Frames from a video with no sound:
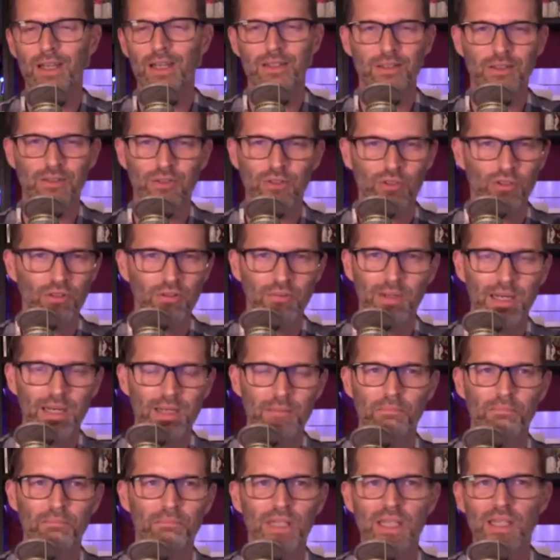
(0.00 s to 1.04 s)
there's too many
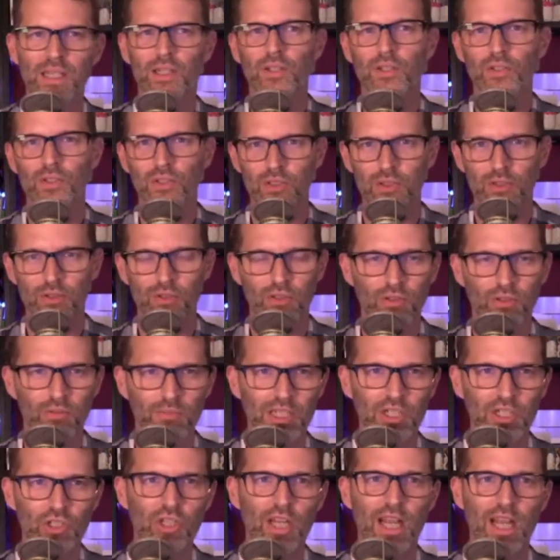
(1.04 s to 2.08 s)
bills, there's too many
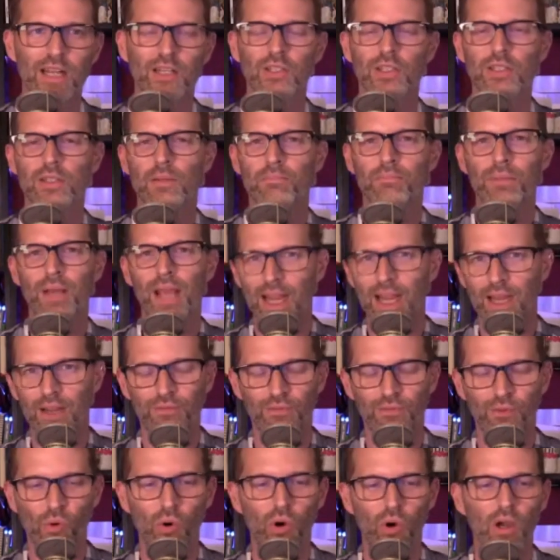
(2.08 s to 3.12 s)
channels to pay
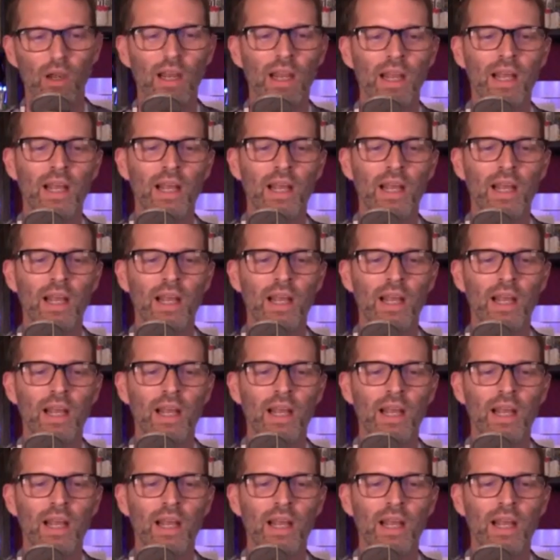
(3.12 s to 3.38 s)
for.